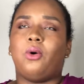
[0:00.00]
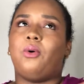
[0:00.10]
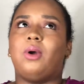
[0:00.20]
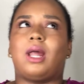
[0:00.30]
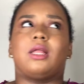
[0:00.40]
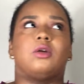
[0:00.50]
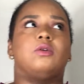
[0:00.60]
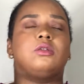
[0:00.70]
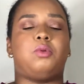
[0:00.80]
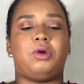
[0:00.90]
Or like there
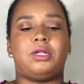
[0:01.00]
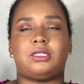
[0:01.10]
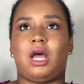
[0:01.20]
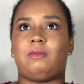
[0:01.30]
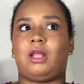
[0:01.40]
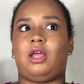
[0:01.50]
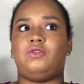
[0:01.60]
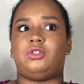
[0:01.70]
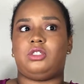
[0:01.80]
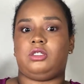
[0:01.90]
was a point in time that I
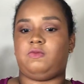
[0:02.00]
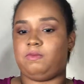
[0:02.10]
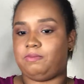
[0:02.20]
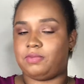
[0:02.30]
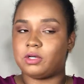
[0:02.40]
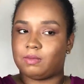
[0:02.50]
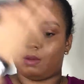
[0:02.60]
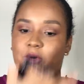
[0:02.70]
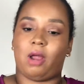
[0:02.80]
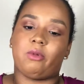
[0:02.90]
used to just put
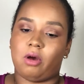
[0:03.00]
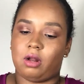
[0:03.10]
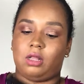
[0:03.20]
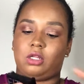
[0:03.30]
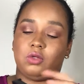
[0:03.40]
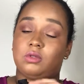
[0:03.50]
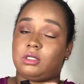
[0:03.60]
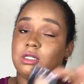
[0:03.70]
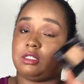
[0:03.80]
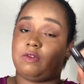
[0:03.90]
my primer on and then use
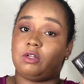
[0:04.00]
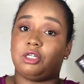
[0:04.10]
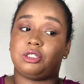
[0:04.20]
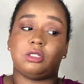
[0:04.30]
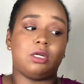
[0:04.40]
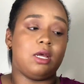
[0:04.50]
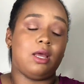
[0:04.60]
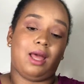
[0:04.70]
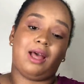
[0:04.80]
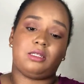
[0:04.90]
this as foundation.
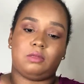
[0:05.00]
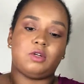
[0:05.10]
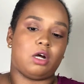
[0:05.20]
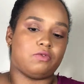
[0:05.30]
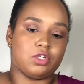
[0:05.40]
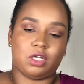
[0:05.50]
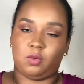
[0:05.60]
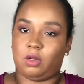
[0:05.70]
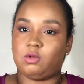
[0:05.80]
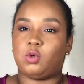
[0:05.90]
It has some coverage,
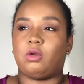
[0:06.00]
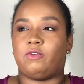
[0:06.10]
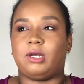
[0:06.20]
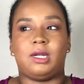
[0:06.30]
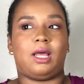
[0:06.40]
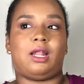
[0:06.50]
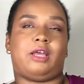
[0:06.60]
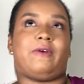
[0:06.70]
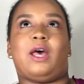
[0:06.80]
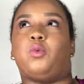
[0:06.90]
like when I was going very late,
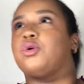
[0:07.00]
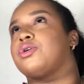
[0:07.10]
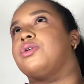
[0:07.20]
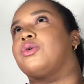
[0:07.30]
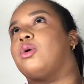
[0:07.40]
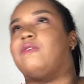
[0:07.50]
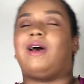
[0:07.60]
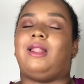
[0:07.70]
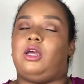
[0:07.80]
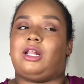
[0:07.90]
like if I had work or if
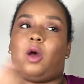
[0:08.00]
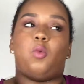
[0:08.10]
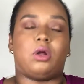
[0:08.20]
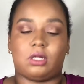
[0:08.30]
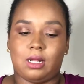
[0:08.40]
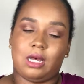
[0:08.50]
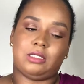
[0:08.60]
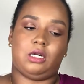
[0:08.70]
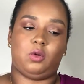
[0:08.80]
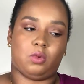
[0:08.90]
I had like that one
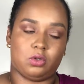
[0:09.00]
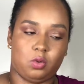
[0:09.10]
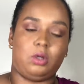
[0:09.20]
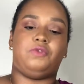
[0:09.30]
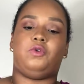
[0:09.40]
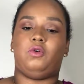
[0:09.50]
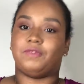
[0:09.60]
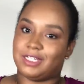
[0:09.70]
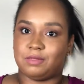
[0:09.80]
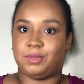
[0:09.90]
class I didn't want to go with a full
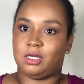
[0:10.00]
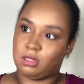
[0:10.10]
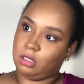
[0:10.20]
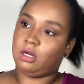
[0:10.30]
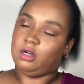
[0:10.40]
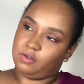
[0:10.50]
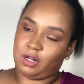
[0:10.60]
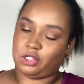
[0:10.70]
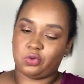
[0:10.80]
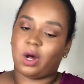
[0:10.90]
face beat
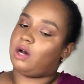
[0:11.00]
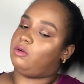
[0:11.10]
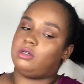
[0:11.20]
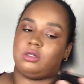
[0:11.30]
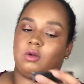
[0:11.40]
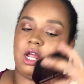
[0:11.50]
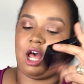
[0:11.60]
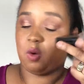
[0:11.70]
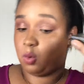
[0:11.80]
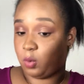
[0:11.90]
for like 2 hours. So
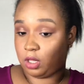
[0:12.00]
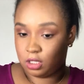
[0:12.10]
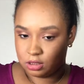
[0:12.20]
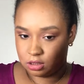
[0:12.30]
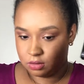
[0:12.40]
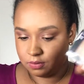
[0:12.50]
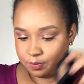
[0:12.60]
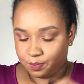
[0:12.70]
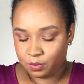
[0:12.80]
like I would wear this.